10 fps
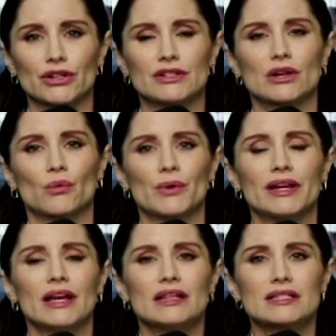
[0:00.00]
And so
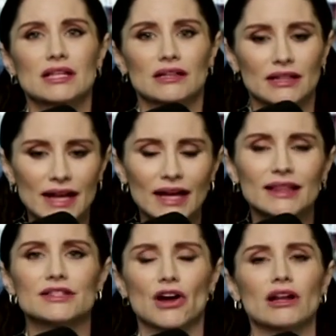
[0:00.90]
we connect
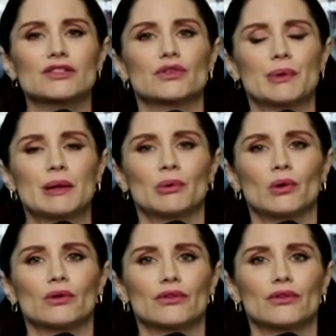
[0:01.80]
the dots for people